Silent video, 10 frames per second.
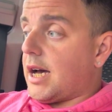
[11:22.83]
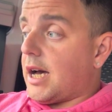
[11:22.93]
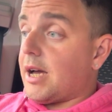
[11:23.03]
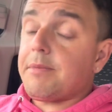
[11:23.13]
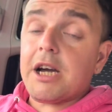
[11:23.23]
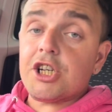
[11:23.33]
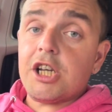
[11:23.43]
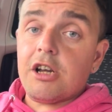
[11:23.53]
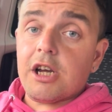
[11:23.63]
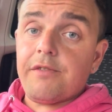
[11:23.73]
I'm
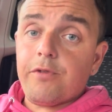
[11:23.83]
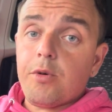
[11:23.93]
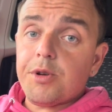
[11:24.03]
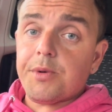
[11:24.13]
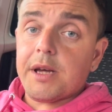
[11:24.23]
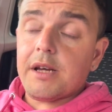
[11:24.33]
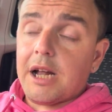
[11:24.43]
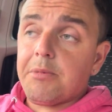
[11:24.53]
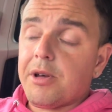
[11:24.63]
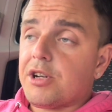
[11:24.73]
actually looking forward to it.
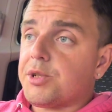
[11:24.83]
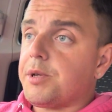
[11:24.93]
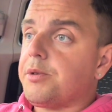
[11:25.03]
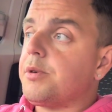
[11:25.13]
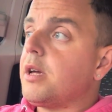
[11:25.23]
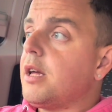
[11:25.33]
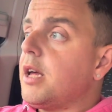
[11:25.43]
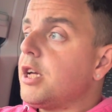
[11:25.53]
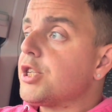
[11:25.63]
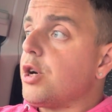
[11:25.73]
I'll be honest with you.
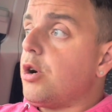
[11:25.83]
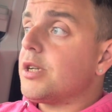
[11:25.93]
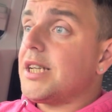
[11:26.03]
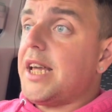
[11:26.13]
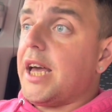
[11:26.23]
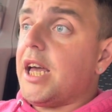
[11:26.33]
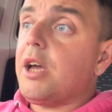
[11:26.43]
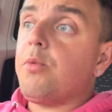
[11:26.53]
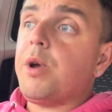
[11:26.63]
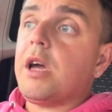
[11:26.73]
So
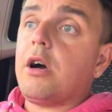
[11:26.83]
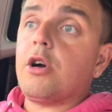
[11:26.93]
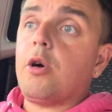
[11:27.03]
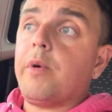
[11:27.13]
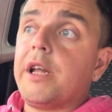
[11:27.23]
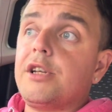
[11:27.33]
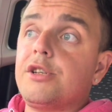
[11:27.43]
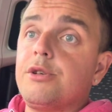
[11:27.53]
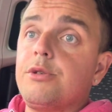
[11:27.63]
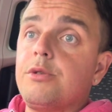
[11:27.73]
today we are going
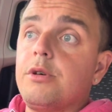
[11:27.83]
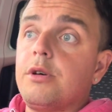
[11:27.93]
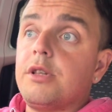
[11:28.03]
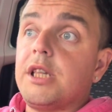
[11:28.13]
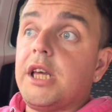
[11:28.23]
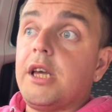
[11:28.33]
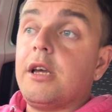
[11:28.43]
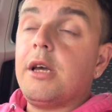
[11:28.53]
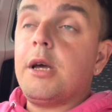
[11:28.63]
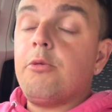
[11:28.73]
to the.
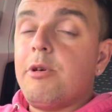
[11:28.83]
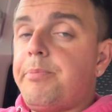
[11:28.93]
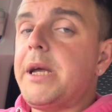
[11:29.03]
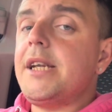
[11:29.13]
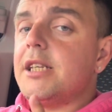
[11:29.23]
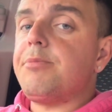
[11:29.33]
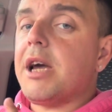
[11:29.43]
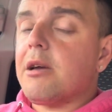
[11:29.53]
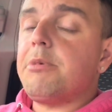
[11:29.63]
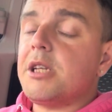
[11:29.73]
We've been to the
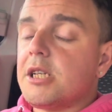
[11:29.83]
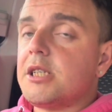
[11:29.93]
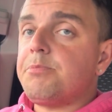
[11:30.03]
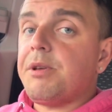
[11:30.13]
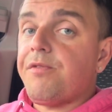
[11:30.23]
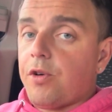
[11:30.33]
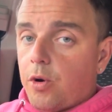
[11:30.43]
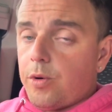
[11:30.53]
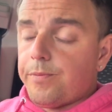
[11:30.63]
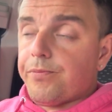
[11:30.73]
Brecon Beacons
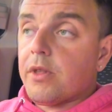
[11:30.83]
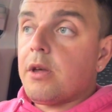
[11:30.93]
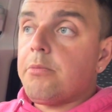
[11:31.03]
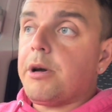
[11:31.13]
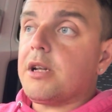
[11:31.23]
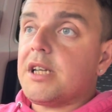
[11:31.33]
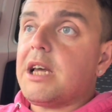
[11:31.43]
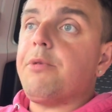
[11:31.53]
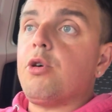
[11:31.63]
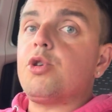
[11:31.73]
before, but
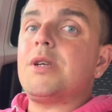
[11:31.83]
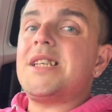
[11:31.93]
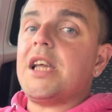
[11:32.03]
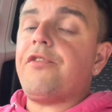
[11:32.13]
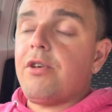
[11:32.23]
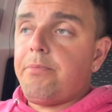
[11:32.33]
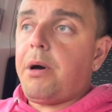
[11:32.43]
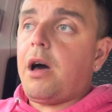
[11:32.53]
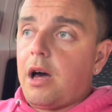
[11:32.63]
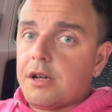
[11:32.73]
today we're going to a different
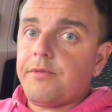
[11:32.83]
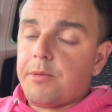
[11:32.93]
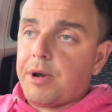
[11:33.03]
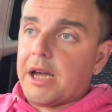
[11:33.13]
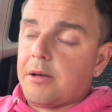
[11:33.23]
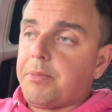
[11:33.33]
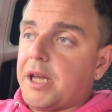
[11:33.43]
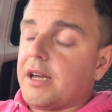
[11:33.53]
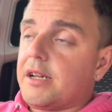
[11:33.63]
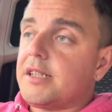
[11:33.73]
part of the Brecon
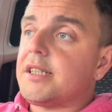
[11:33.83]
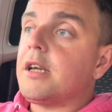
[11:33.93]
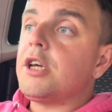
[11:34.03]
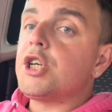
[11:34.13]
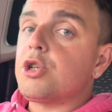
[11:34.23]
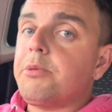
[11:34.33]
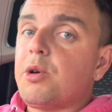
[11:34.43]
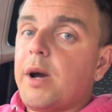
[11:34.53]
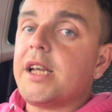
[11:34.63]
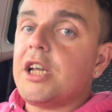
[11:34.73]
Beacons. So it'll be
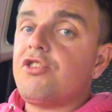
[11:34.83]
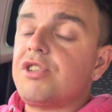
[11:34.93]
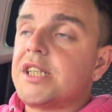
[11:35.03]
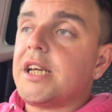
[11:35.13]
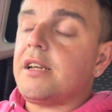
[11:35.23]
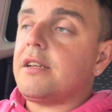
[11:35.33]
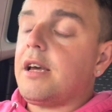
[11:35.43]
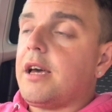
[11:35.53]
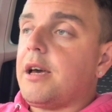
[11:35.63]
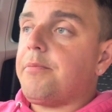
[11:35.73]
quite interesting
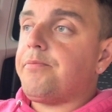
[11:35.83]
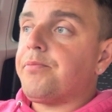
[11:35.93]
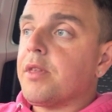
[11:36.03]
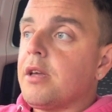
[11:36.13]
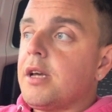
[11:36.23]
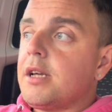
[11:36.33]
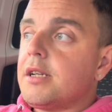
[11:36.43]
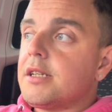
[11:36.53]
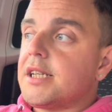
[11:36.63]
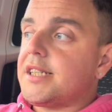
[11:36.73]

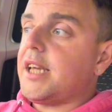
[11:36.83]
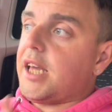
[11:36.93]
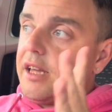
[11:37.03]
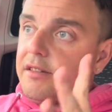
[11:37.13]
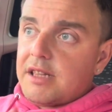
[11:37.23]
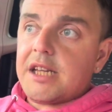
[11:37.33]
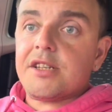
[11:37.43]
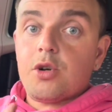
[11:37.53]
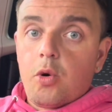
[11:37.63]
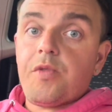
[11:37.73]
to see this
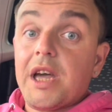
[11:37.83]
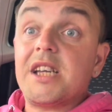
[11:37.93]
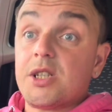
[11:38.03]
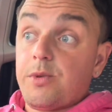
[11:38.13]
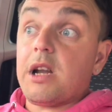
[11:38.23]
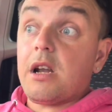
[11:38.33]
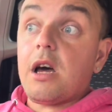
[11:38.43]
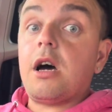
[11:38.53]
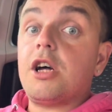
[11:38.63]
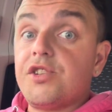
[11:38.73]
go there because it's quite a
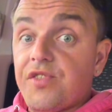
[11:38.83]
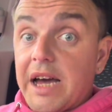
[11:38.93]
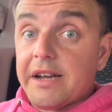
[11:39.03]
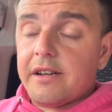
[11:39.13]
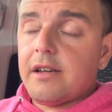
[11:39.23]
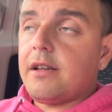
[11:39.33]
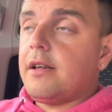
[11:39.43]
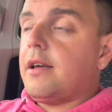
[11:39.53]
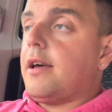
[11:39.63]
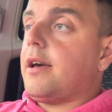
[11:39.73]
large van.
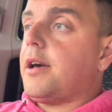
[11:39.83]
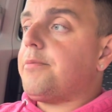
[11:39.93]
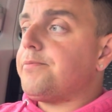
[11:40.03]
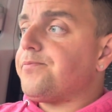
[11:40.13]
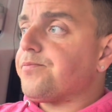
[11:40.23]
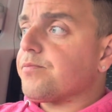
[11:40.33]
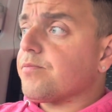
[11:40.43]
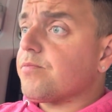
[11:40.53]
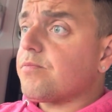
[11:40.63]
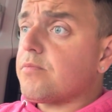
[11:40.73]
And
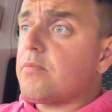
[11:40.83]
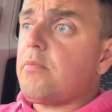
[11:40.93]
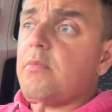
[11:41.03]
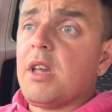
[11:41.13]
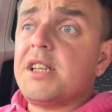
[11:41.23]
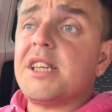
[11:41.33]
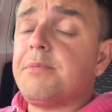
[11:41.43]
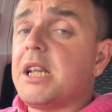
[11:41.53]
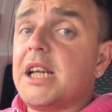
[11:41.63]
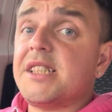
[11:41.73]
some
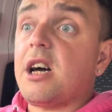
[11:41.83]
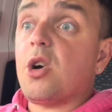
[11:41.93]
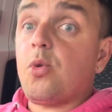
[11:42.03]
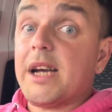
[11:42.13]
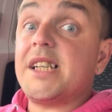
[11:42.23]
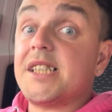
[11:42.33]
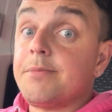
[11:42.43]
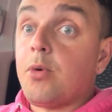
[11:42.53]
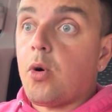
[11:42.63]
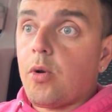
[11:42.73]
of the lanes are quite
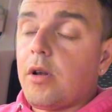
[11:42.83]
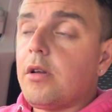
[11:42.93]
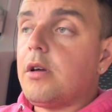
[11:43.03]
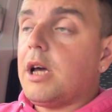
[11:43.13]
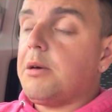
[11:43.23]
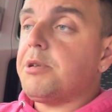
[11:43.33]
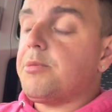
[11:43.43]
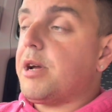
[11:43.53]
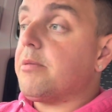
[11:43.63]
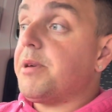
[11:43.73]
small up in the
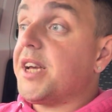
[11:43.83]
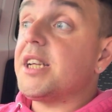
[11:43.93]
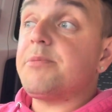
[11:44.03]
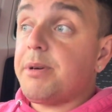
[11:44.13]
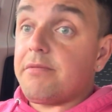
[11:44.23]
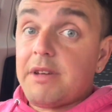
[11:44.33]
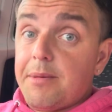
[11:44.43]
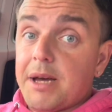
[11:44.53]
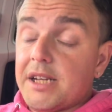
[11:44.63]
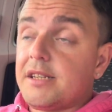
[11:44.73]
Brecon Beacons, but never
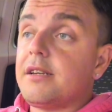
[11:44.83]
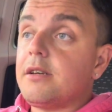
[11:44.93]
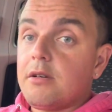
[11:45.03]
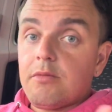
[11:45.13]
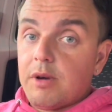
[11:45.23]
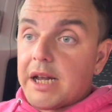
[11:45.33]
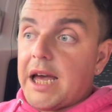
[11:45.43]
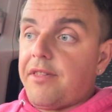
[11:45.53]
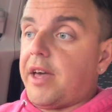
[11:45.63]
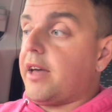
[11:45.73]
mind, we'll
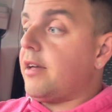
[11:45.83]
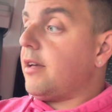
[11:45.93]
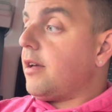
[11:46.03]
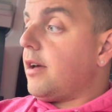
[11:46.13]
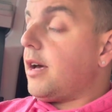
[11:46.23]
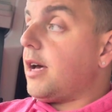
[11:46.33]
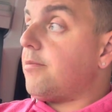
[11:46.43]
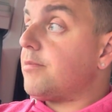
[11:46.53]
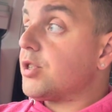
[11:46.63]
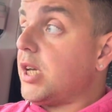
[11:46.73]
get there.
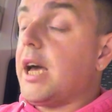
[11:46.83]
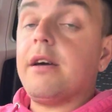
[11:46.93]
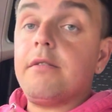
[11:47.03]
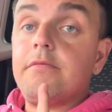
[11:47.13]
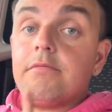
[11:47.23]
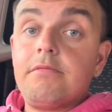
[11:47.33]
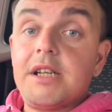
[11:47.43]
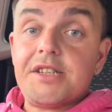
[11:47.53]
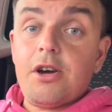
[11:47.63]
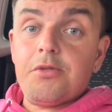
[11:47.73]
So yeah,
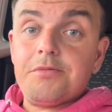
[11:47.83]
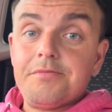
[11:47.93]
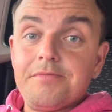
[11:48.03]
let's go.